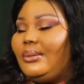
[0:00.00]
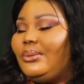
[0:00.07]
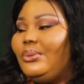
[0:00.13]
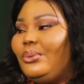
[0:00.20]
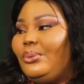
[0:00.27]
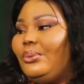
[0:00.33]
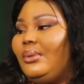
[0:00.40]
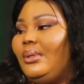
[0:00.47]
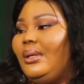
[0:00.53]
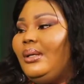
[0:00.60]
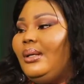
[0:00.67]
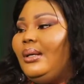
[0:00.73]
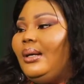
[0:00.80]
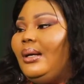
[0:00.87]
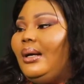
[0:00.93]
So
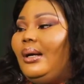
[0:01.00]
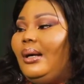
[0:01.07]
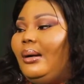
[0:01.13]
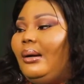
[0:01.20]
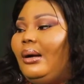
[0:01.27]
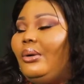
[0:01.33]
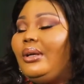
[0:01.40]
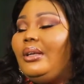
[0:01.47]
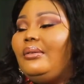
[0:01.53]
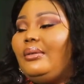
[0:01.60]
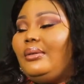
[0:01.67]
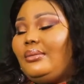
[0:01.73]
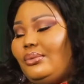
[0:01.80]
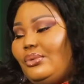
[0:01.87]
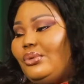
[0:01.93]
I'll give
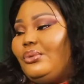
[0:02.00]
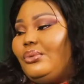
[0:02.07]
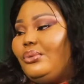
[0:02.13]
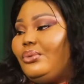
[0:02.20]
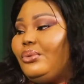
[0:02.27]
it to you.